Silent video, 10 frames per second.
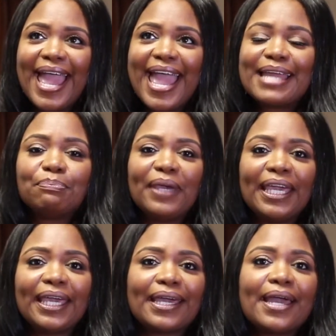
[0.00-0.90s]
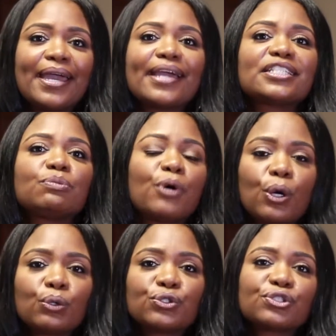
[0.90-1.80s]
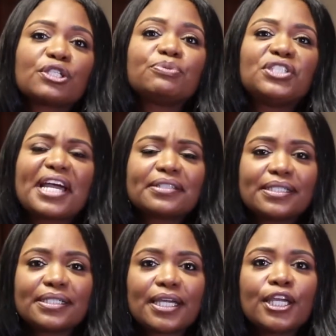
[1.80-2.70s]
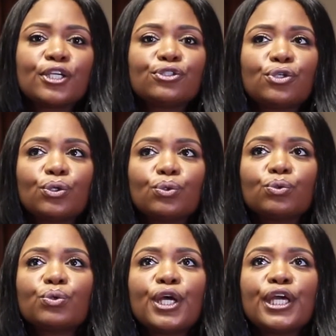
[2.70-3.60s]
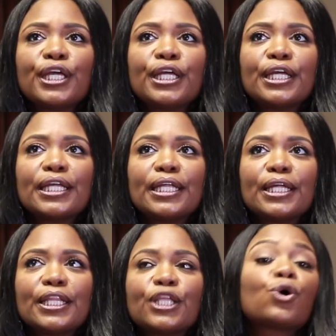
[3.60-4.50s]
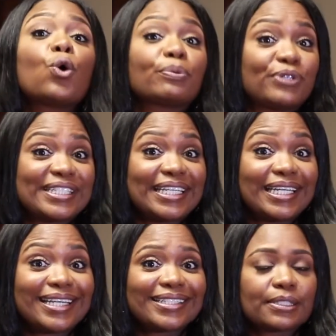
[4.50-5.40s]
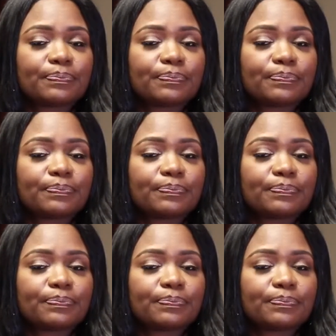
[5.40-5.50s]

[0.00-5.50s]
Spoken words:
and being exposed or subjected to the court proceedings.